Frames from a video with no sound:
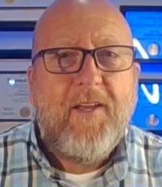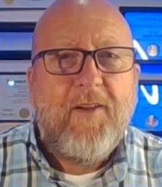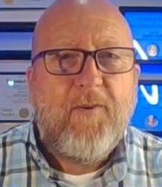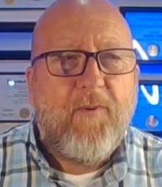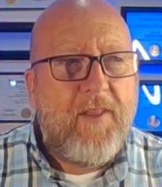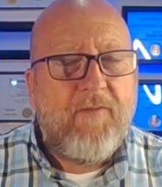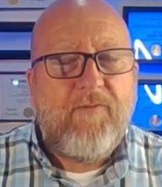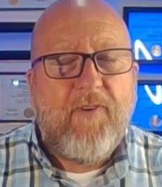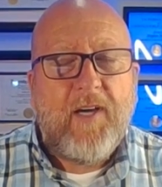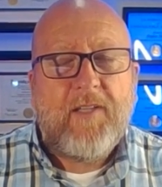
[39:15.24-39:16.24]
where the
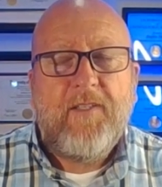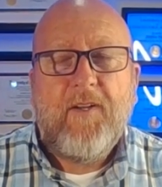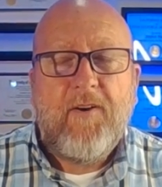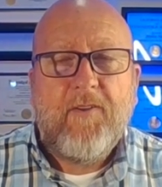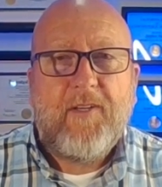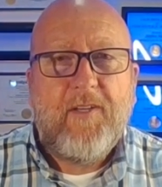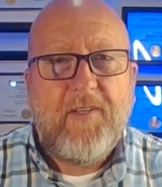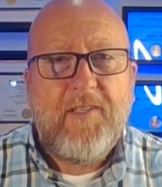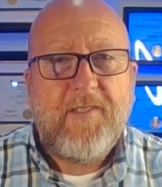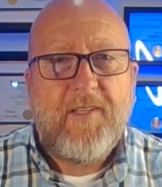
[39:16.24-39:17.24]
fuck did all the
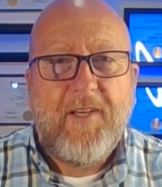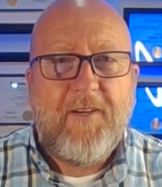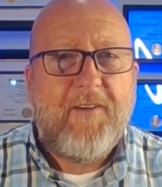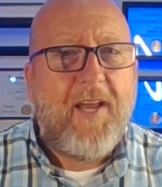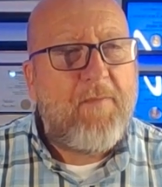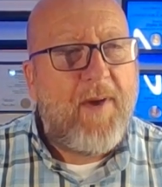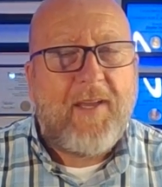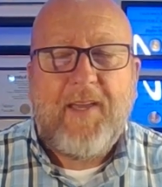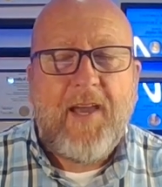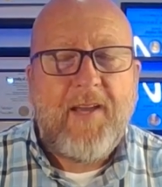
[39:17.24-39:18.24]
cookies go? And I'm
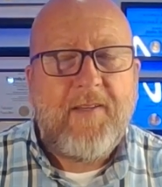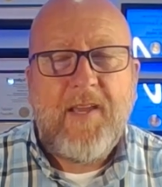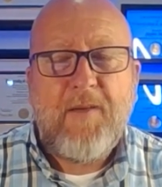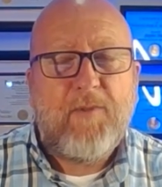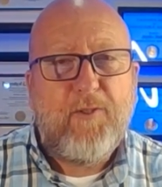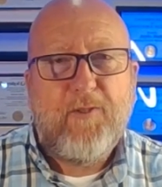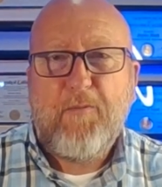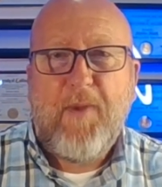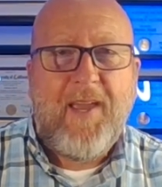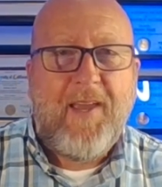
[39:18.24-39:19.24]
like, goddamn
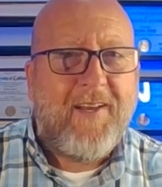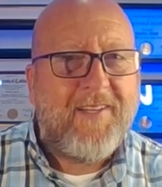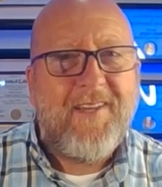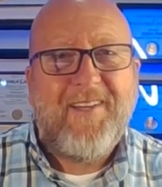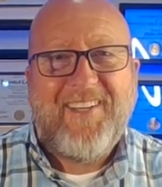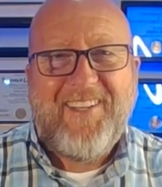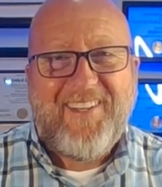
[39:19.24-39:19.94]
Luke, man, I tell you.